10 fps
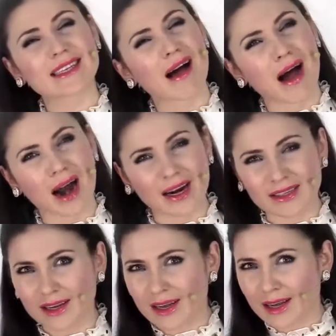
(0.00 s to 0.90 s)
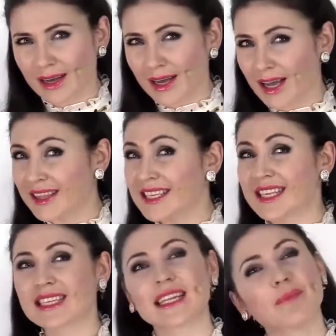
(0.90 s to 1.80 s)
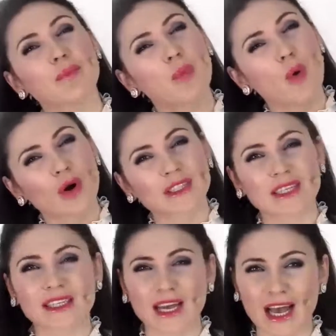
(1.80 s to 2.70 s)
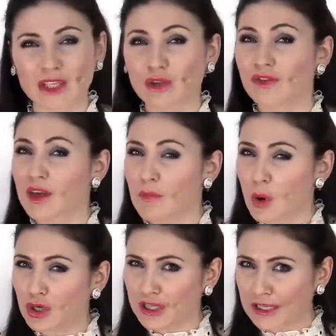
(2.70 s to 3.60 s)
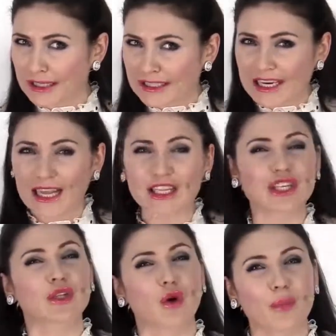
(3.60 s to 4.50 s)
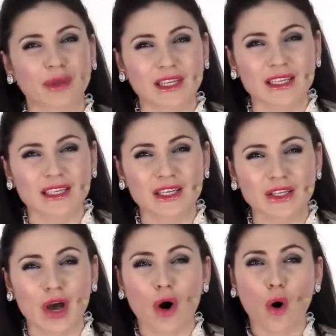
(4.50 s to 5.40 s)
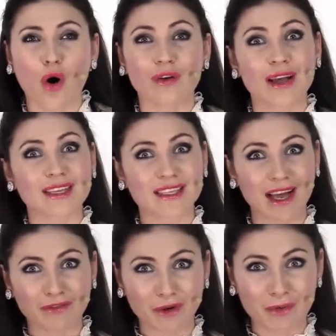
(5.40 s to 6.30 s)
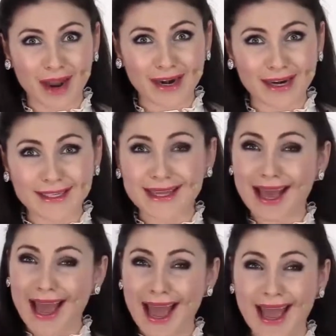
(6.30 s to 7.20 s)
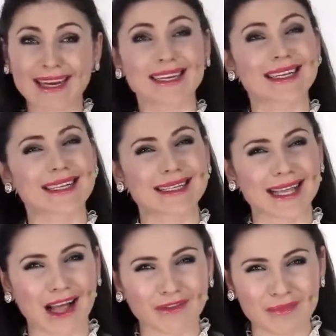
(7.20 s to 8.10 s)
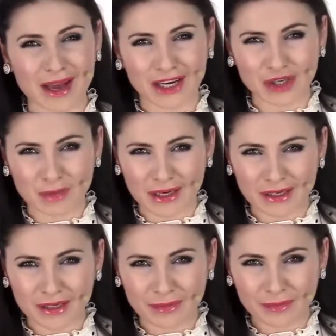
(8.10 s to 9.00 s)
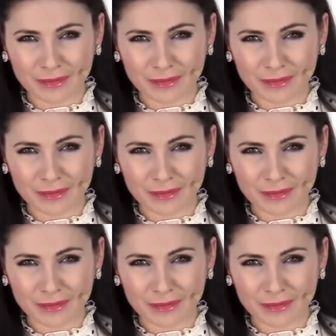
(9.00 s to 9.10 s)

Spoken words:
is hard, and this is an important test of the emotional intelligence competencies of self-awareness and self-management.